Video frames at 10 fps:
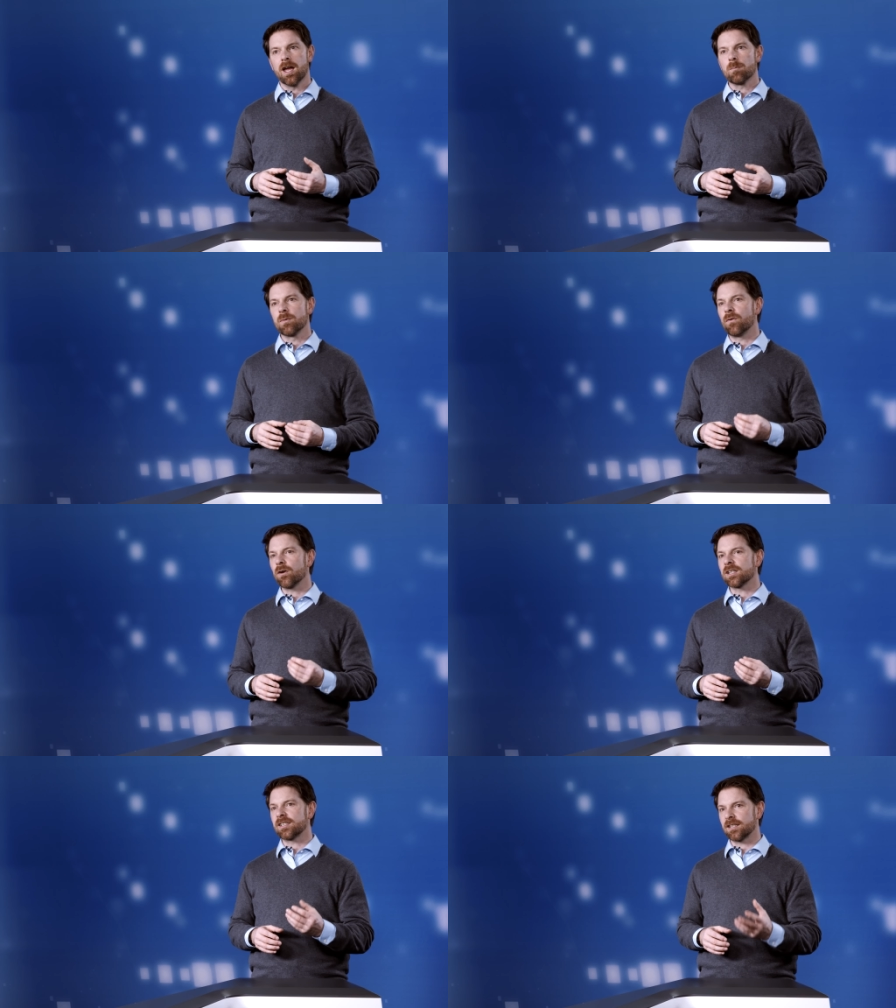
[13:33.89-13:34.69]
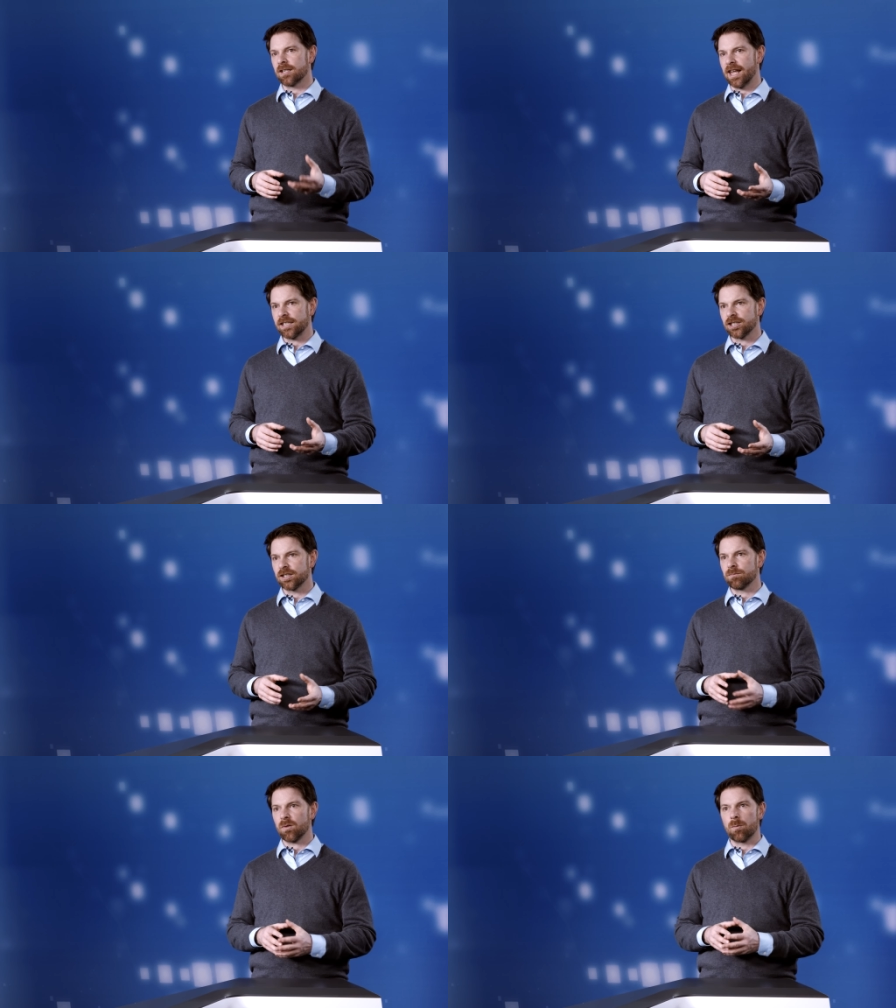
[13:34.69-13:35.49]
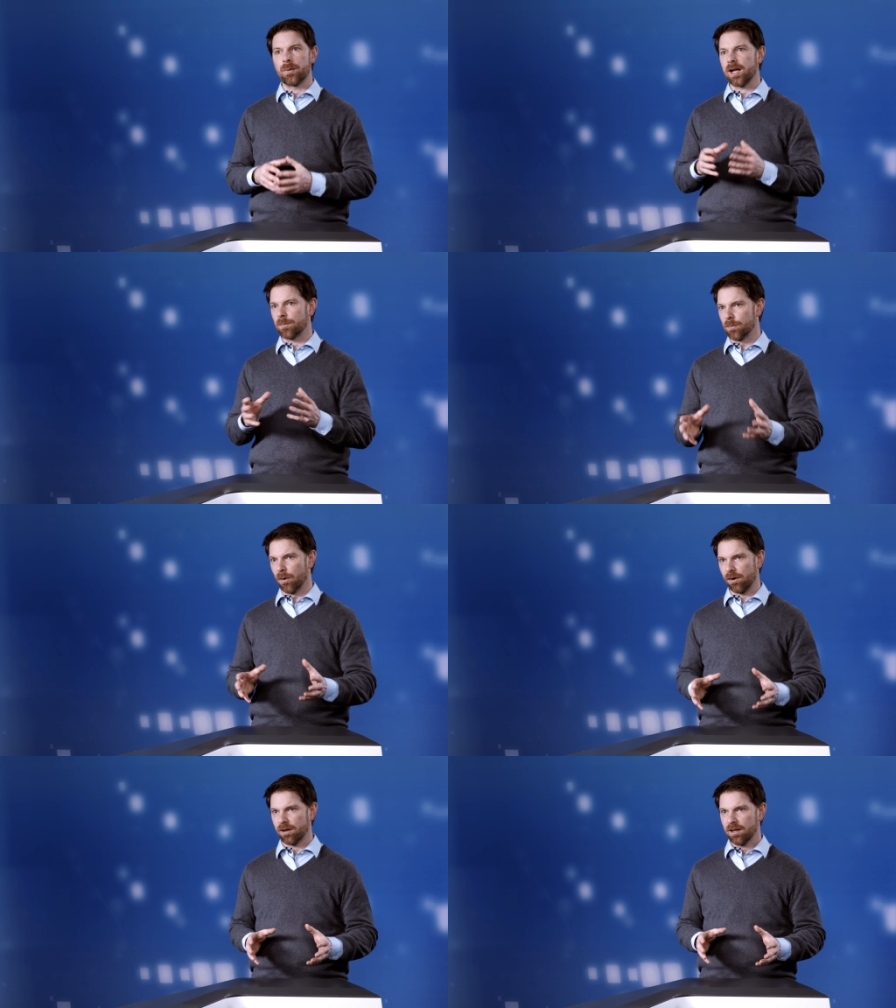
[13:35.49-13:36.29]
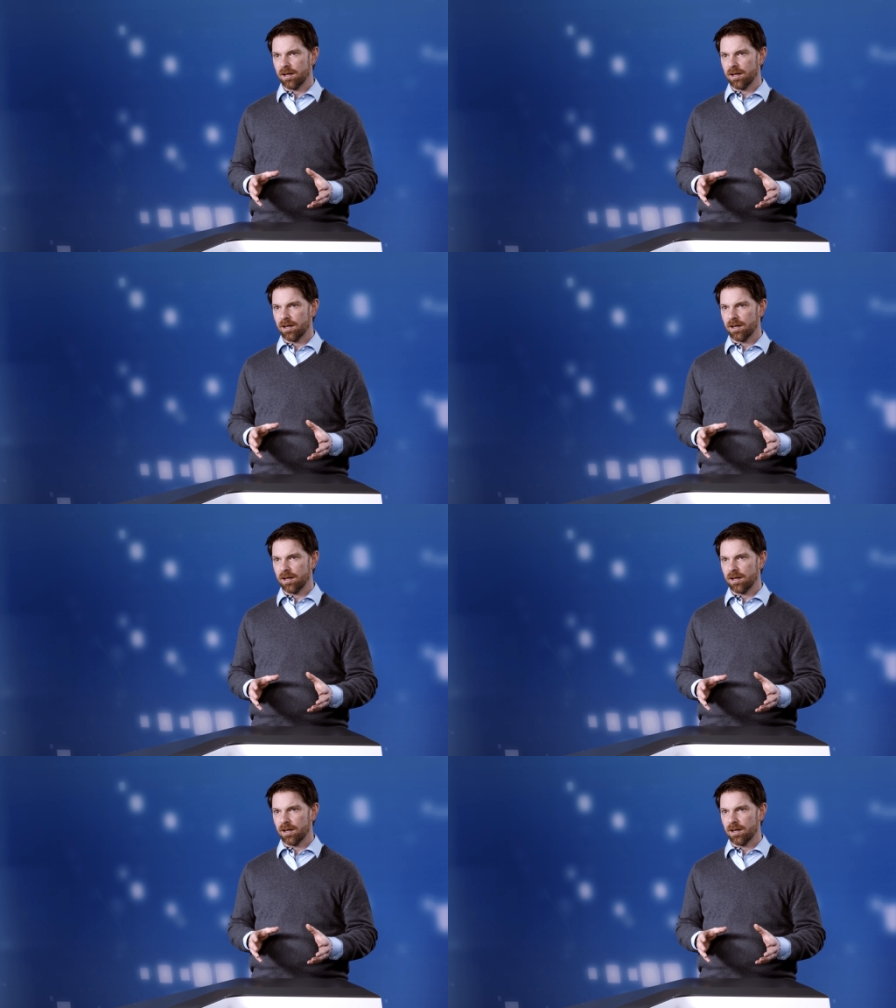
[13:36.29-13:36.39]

before you attend a lecture or pick up a book.